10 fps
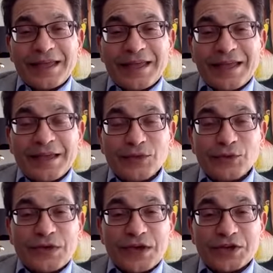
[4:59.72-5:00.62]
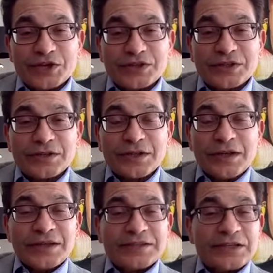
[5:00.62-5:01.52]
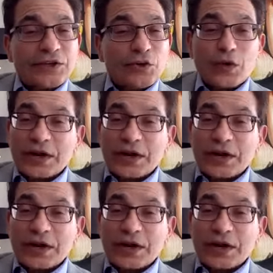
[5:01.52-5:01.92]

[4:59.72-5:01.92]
Hindu nation, She had no